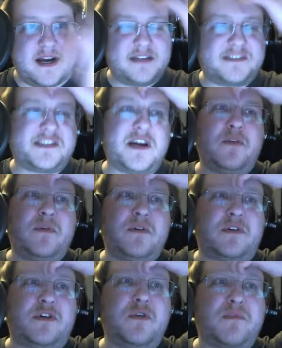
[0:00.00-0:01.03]
So
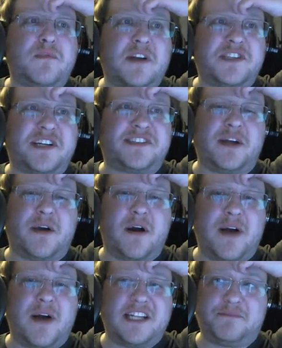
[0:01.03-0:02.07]
Google Project Zero
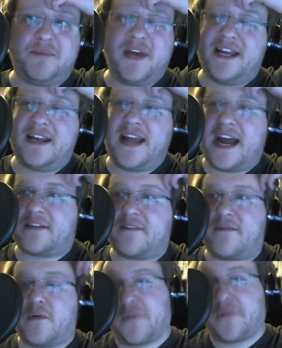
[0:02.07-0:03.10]
has been at the
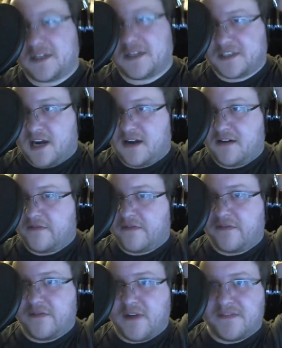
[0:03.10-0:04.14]
forefront
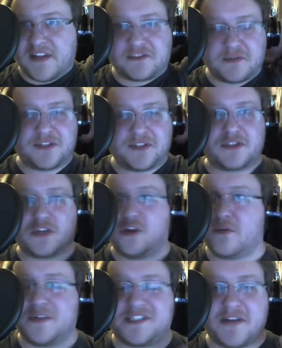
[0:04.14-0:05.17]
of this research,
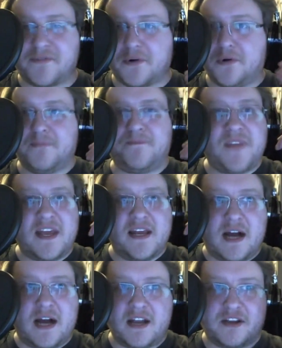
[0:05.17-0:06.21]
along with several
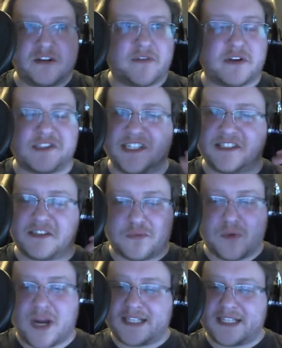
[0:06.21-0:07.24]
universities.
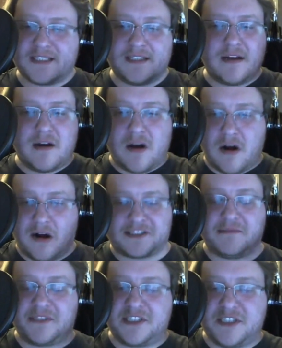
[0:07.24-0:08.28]
Great,
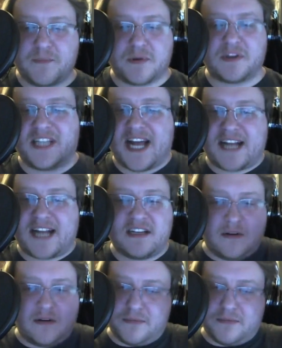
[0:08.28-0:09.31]
awesome, super
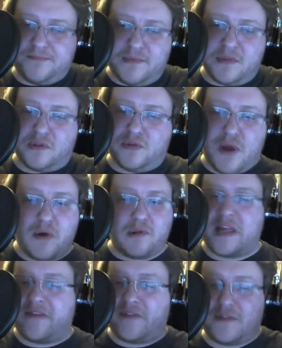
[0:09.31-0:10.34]
technical, low
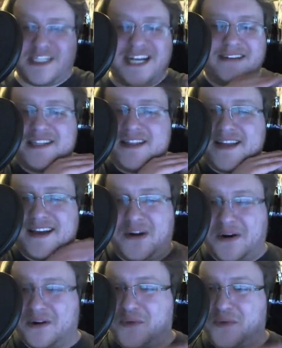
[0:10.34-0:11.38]
level, down to the
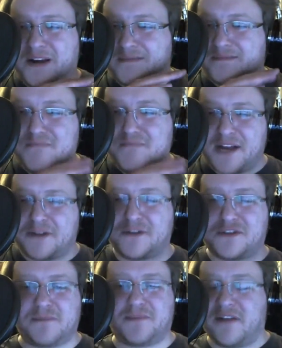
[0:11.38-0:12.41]
hardware
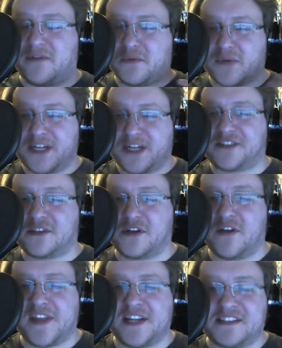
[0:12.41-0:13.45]
microchip level research
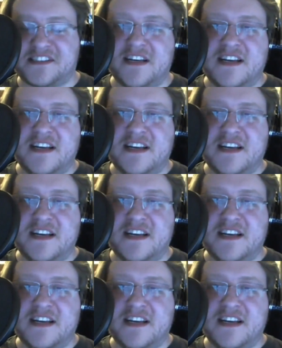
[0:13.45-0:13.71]
on this.